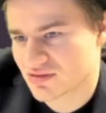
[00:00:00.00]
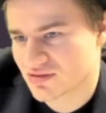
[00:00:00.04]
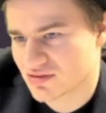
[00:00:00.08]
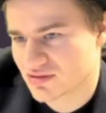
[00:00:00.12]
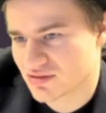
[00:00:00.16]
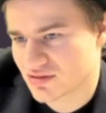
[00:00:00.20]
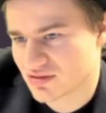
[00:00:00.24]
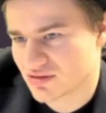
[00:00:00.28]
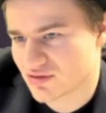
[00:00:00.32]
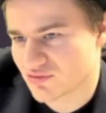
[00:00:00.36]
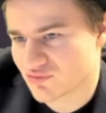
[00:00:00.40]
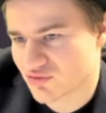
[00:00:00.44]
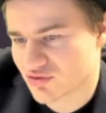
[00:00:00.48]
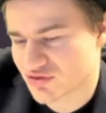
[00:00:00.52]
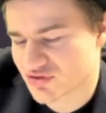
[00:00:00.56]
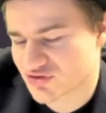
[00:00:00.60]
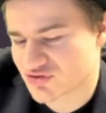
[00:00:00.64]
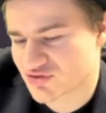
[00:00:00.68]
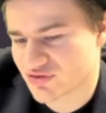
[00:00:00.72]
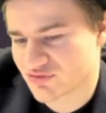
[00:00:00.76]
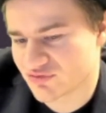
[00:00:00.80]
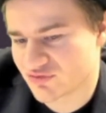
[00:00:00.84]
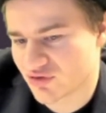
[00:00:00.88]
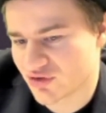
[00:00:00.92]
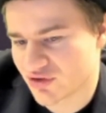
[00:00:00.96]
He wants
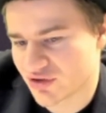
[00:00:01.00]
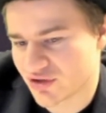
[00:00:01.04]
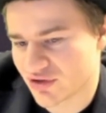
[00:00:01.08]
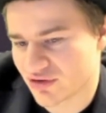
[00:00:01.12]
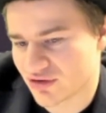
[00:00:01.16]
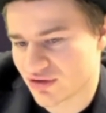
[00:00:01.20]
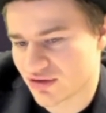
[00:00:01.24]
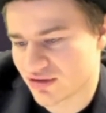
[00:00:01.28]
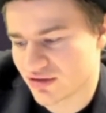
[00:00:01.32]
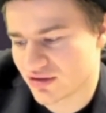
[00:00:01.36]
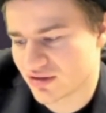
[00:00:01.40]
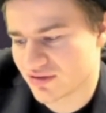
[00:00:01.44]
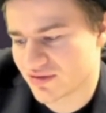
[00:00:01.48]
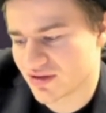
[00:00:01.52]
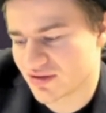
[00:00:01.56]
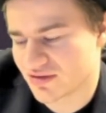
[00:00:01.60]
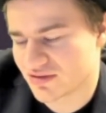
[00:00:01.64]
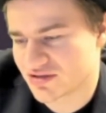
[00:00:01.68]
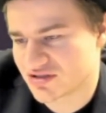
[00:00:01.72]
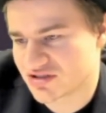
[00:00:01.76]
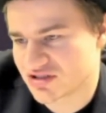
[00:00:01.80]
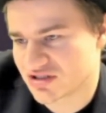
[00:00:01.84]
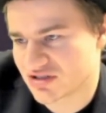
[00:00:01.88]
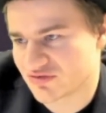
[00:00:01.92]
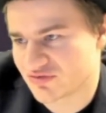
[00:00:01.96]
to avoid all the
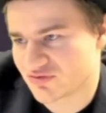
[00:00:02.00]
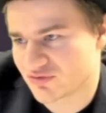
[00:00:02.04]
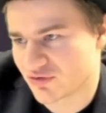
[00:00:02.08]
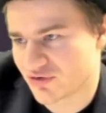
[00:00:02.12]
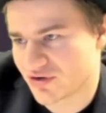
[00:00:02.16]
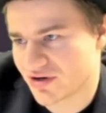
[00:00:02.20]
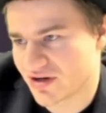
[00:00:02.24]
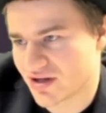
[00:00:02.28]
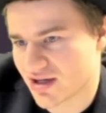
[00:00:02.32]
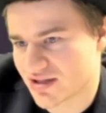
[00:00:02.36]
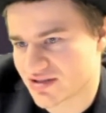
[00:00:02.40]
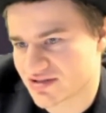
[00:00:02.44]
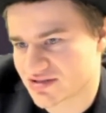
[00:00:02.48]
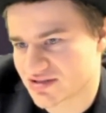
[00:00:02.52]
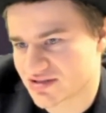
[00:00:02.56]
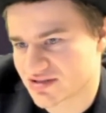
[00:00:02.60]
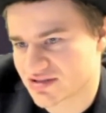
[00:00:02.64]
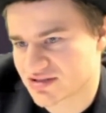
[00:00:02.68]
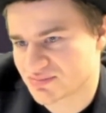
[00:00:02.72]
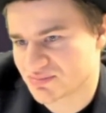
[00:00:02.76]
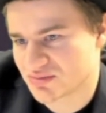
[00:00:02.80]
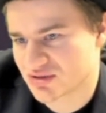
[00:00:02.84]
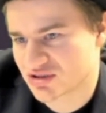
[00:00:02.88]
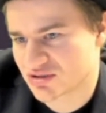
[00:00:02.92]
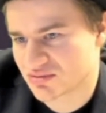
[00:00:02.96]
g4
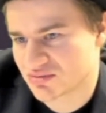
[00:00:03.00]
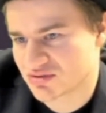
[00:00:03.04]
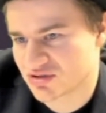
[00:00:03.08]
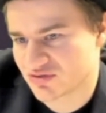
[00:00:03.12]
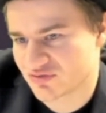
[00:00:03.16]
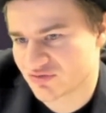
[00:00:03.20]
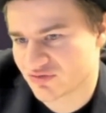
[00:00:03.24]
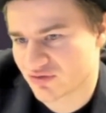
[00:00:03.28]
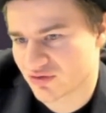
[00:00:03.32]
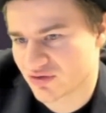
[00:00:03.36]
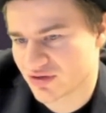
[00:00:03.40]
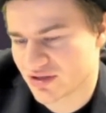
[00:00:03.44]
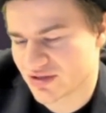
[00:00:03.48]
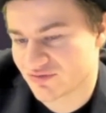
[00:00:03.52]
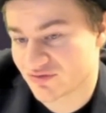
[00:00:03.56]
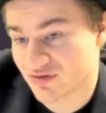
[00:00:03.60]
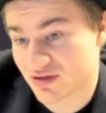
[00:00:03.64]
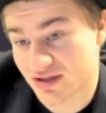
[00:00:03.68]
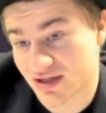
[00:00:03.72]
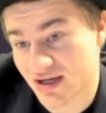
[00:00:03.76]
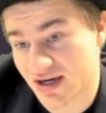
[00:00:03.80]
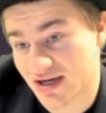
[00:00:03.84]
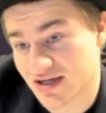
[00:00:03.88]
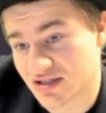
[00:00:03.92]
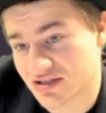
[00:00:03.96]
nonsense, bishop g4, even
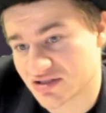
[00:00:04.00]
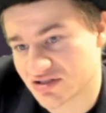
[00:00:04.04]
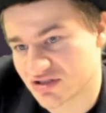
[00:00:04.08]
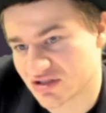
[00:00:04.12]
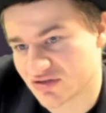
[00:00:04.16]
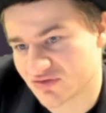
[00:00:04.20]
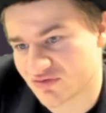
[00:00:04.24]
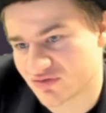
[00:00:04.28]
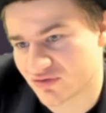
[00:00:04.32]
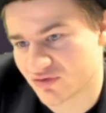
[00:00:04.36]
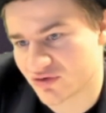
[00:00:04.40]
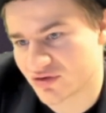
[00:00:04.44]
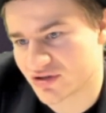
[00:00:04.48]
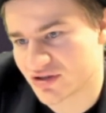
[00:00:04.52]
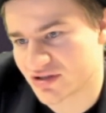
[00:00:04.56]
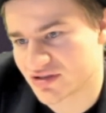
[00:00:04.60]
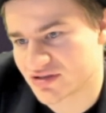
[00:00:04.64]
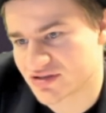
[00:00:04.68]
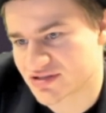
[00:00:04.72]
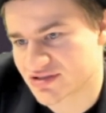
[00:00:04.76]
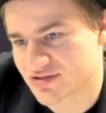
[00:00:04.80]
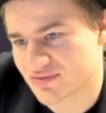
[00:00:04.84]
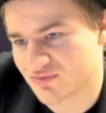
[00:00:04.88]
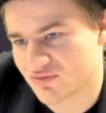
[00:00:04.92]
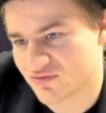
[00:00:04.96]
knight g4 in
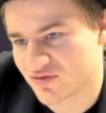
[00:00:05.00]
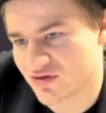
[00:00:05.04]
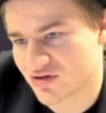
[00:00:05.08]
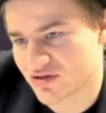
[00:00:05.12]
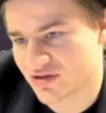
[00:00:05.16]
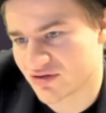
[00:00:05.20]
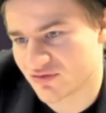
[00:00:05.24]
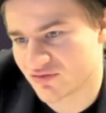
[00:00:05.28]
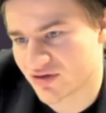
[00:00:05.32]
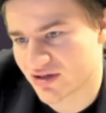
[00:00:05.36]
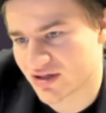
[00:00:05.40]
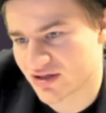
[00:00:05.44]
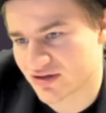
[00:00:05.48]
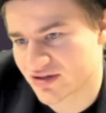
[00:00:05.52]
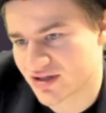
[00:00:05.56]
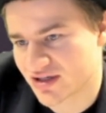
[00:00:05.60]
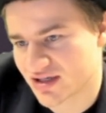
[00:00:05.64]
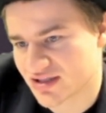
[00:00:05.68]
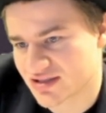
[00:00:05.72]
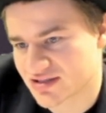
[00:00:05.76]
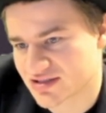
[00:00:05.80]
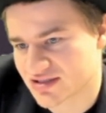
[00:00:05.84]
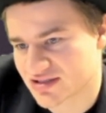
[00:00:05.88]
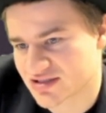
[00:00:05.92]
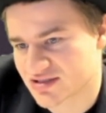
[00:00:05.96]
some very rare
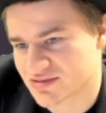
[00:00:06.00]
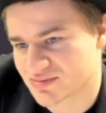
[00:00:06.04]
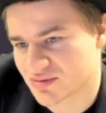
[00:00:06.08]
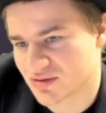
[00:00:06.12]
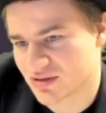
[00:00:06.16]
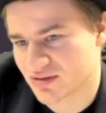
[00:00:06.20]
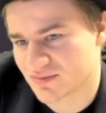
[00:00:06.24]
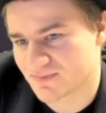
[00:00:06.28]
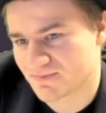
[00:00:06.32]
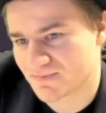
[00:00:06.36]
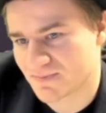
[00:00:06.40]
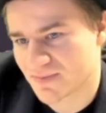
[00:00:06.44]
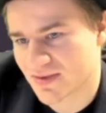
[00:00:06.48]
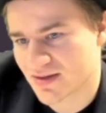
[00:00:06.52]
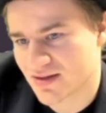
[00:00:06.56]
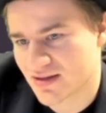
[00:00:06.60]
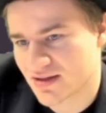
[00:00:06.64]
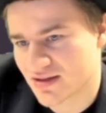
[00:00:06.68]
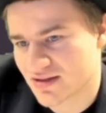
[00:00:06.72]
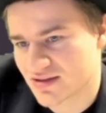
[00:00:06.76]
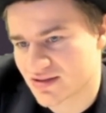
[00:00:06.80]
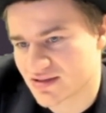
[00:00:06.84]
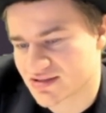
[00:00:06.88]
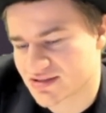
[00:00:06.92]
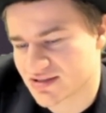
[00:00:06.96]
cases, but
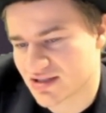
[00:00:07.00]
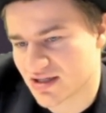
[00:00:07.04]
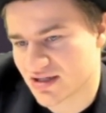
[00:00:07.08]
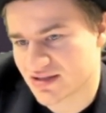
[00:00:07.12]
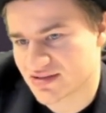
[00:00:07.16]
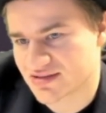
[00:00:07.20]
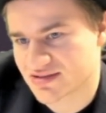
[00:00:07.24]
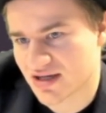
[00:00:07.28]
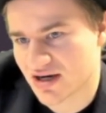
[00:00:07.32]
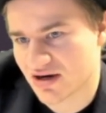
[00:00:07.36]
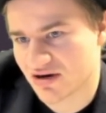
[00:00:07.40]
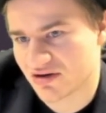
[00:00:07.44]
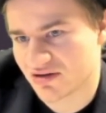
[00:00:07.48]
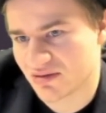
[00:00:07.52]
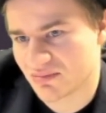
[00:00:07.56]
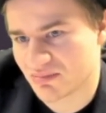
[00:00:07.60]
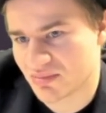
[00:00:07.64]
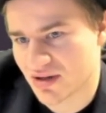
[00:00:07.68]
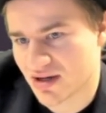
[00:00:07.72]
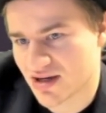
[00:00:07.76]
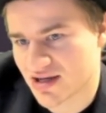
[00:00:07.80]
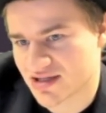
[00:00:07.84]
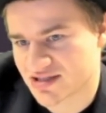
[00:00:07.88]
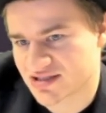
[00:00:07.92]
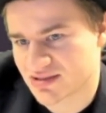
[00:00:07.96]
it's not entirely
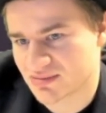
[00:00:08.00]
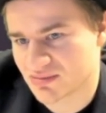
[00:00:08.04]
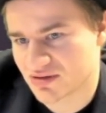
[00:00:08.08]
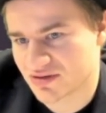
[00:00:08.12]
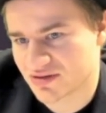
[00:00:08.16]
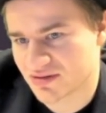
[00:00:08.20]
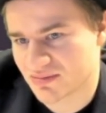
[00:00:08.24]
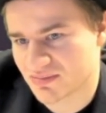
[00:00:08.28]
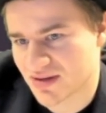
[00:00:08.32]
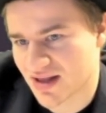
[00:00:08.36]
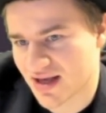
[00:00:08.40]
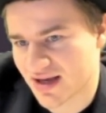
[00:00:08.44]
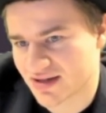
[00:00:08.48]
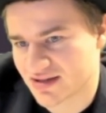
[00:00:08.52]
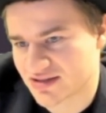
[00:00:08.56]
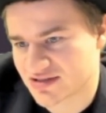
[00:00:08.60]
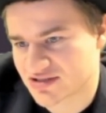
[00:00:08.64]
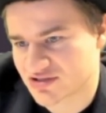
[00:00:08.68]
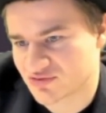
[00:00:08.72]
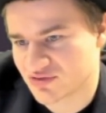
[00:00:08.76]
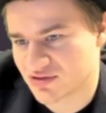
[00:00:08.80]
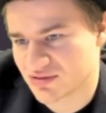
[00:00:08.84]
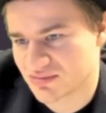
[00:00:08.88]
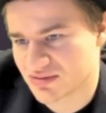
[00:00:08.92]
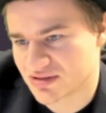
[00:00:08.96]
impossible that black gets
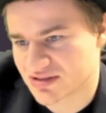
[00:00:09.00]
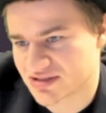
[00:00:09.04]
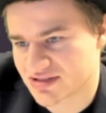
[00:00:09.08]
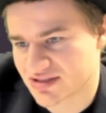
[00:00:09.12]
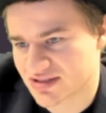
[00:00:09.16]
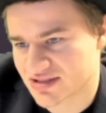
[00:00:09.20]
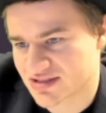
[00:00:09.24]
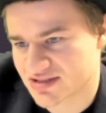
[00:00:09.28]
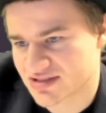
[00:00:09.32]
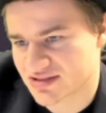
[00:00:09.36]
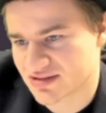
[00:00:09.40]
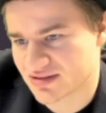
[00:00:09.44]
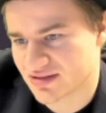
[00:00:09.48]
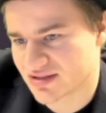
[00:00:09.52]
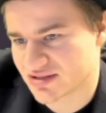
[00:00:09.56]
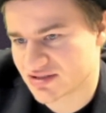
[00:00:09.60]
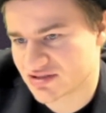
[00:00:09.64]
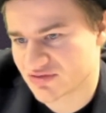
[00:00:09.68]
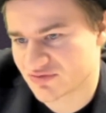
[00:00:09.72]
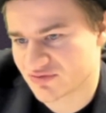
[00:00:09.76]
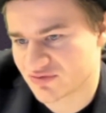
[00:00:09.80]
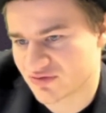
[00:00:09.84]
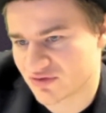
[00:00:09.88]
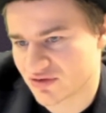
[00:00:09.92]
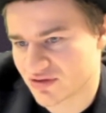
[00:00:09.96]
queen b6 and knight
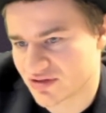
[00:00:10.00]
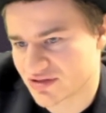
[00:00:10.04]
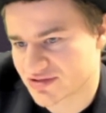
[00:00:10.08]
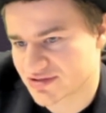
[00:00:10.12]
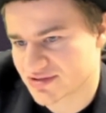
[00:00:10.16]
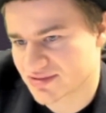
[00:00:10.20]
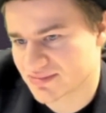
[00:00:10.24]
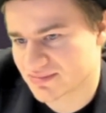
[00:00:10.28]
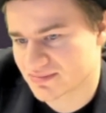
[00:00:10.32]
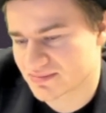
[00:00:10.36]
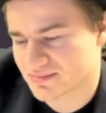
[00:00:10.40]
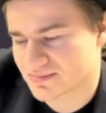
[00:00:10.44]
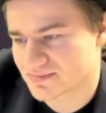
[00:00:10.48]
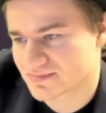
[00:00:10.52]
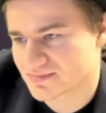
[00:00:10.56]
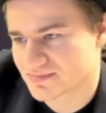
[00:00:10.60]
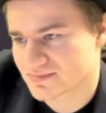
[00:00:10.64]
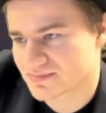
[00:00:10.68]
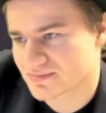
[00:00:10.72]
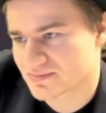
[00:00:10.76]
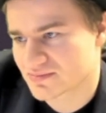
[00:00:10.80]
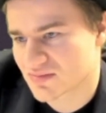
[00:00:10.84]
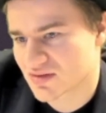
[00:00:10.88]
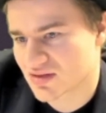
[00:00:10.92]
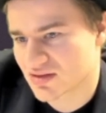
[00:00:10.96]
g4
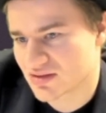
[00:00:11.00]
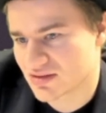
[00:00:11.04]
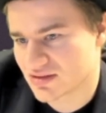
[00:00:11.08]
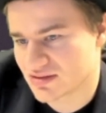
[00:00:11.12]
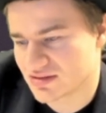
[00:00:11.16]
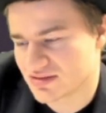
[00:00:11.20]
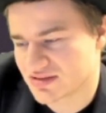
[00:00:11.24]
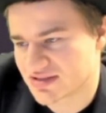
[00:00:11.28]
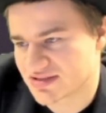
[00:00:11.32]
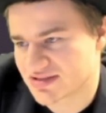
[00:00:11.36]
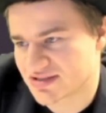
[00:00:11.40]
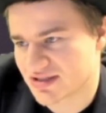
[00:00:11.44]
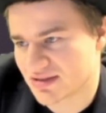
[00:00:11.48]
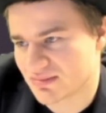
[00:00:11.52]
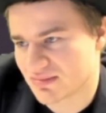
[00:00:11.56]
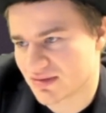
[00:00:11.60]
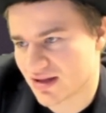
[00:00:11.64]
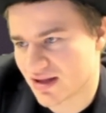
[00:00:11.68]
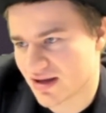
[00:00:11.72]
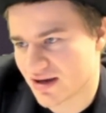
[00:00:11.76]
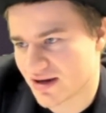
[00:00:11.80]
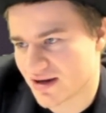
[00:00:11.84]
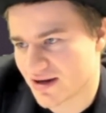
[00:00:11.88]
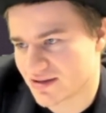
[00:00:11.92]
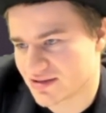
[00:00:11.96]
in some
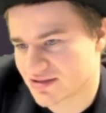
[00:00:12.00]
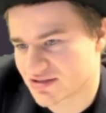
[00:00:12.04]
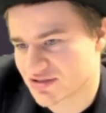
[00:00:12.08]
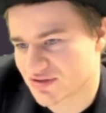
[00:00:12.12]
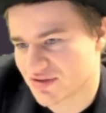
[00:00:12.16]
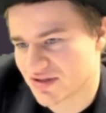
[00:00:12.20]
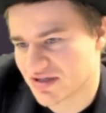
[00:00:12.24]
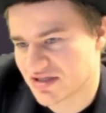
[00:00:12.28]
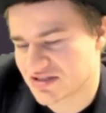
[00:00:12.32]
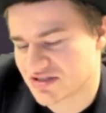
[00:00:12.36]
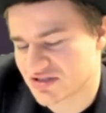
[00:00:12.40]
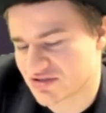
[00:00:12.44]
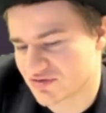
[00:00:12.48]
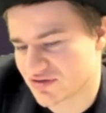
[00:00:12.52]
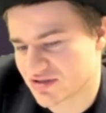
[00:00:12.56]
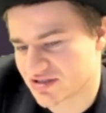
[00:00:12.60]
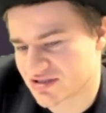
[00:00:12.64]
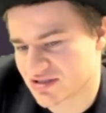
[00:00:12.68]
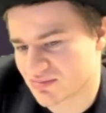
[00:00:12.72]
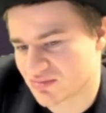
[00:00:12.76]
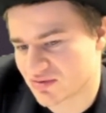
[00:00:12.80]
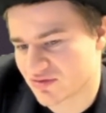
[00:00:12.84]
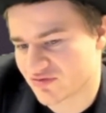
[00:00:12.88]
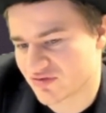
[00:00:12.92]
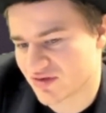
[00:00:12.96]
line. So h3 is
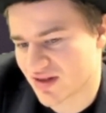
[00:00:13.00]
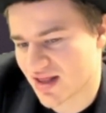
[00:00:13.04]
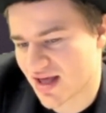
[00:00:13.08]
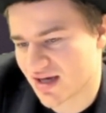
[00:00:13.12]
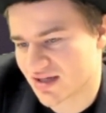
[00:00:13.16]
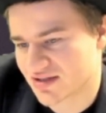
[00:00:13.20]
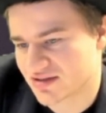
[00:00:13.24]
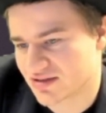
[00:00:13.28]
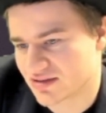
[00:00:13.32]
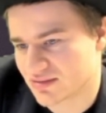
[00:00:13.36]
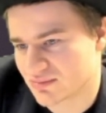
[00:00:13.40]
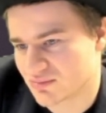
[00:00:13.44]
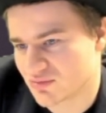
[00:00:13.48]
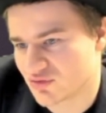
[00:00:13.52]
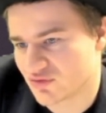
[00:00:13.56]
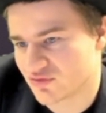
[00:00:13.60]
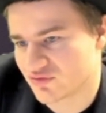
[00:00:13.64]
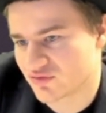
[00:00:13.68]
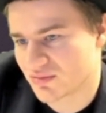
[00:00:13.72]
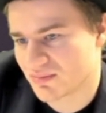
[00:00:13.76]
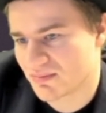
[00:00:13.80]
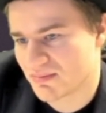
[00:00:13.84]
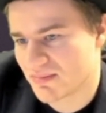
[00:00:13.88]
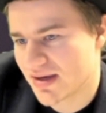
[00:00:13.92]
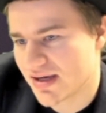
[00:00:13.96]
a prophylactic
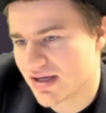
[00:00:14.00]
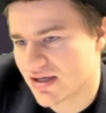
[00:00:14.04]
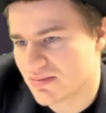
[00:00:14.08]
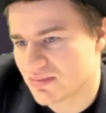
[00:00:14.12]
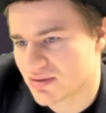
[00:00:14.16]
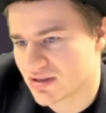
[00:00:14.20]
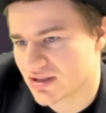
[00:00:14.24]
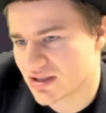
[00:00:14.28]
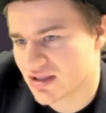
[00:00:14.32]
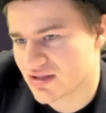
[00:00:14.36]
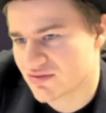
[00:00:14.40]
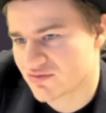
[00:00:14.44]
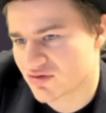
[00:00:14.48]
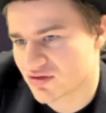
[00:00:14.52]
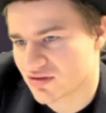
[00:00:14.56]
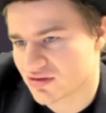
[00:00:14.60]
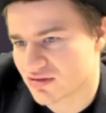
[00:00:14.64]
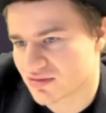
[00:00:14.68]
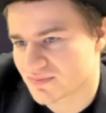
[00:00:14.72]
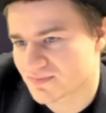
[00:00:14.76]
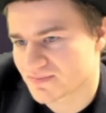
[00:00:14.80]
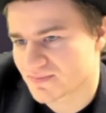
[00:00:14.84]
move. Maybe even